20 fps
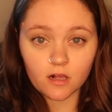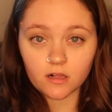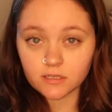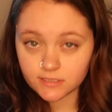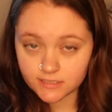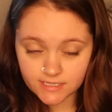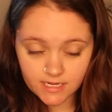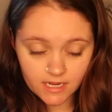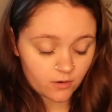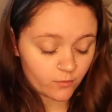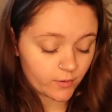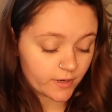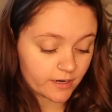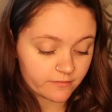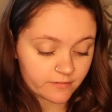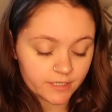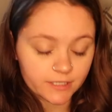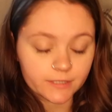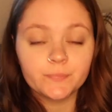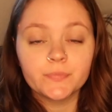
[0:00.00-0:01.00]
call it a day,
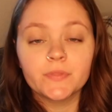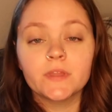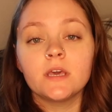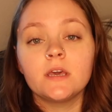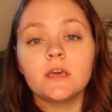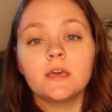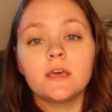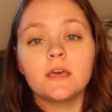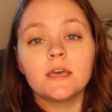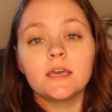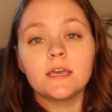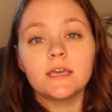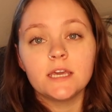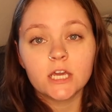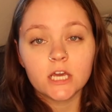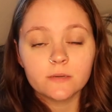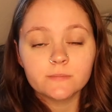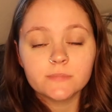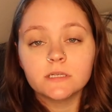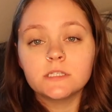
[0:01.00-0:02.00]
whatever. He
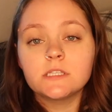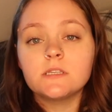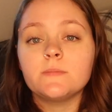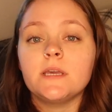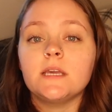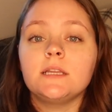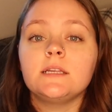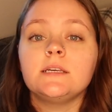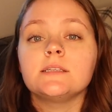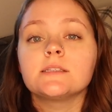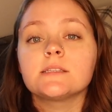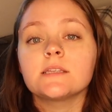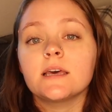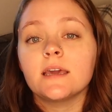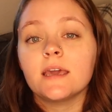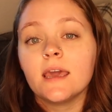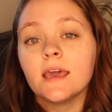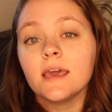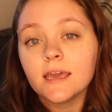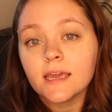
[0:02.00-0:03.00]
comes out to me and he's
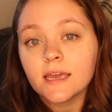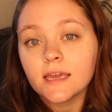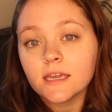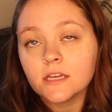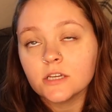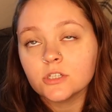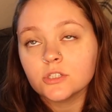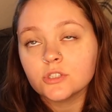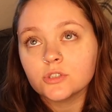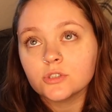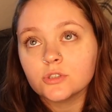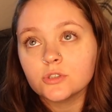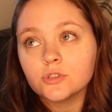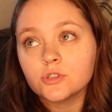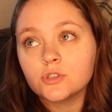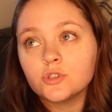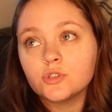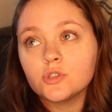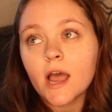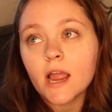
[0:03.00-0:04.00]
like, hey,
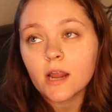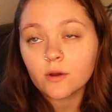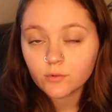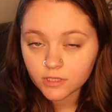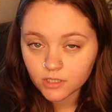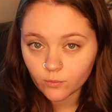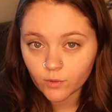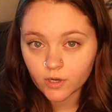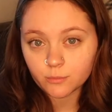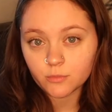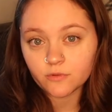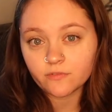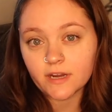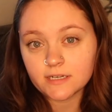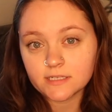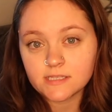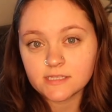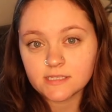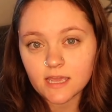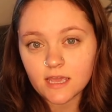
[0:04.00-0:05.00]
I really want to move
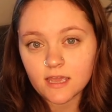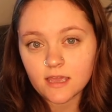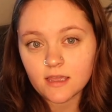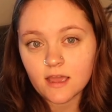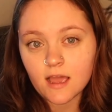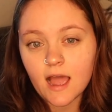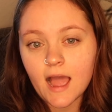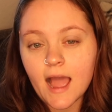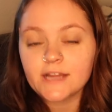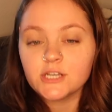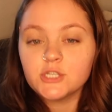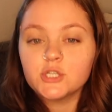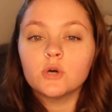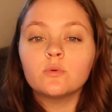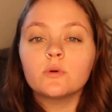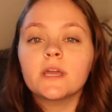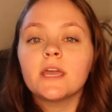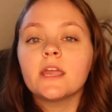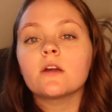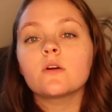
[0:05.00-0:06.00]
out of state. I
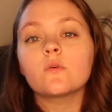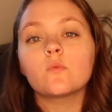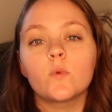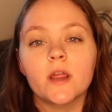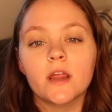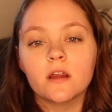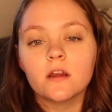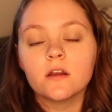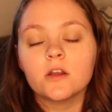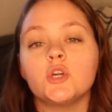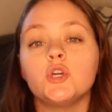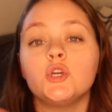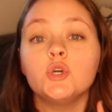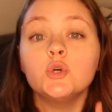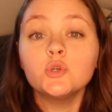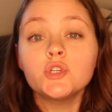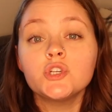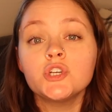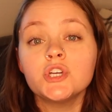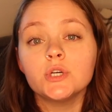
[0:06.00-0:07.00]
don't care where
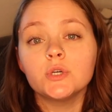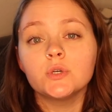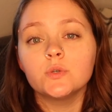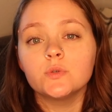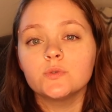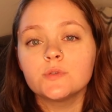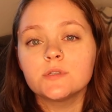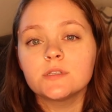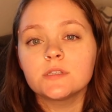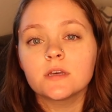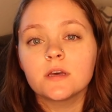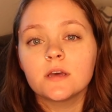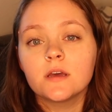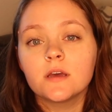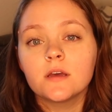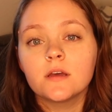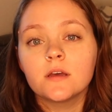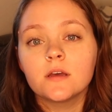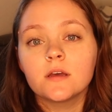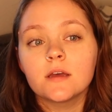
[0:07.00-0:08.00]
you choose.
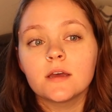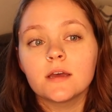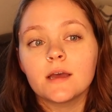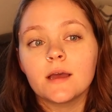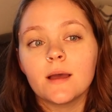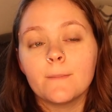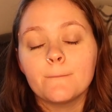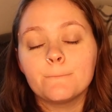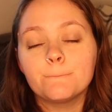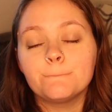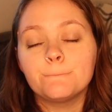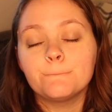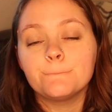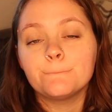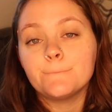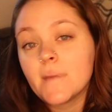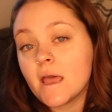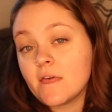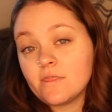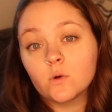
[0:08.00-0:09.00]

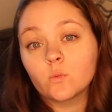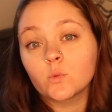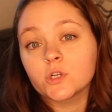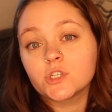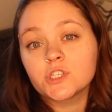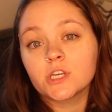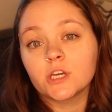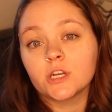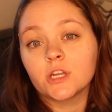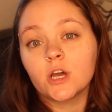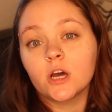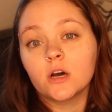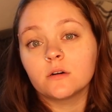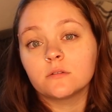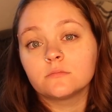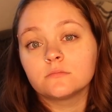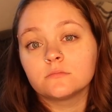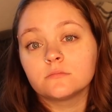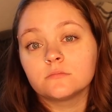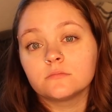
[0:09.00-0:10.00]
And then we're just going to go.